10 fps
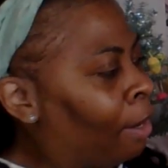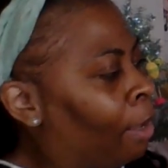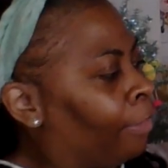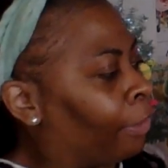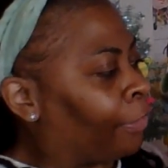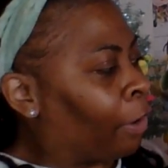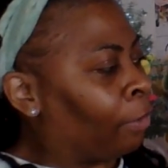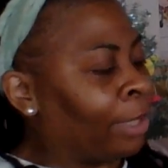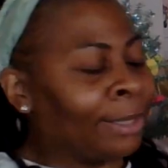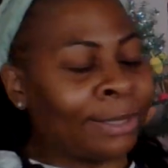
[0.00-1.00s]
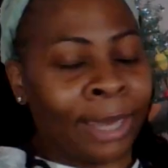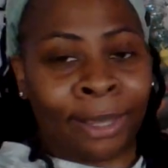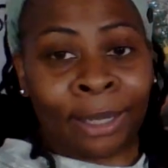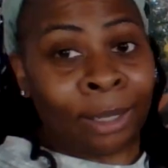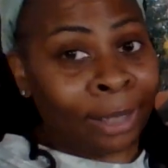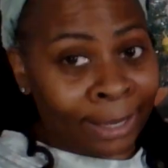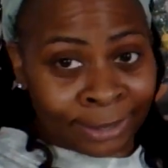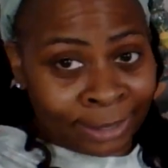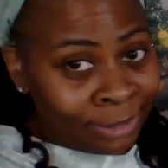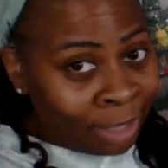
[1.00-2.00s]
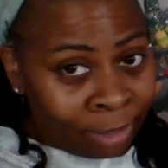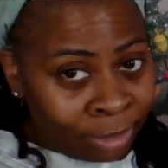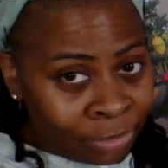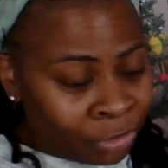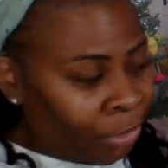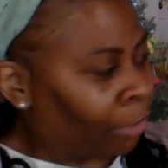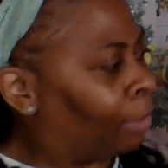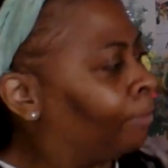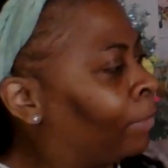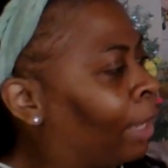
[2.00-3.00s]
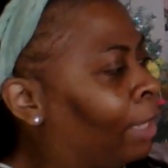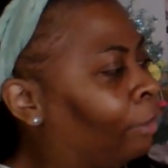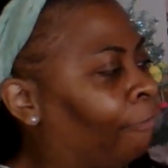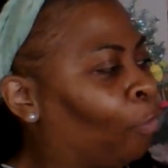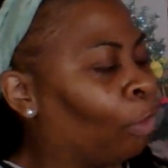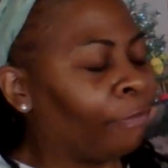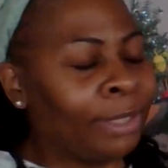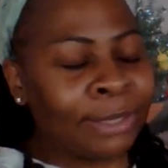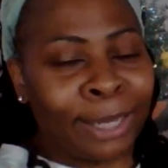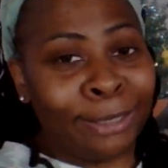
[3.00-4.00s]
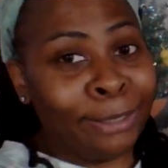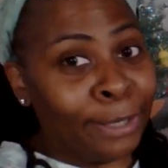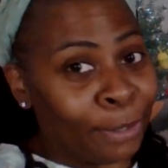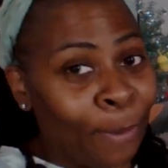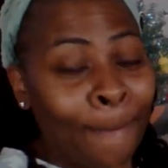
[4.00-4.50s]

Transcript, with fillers: The third is a classic chocolate chunk. And the fourth is a nutter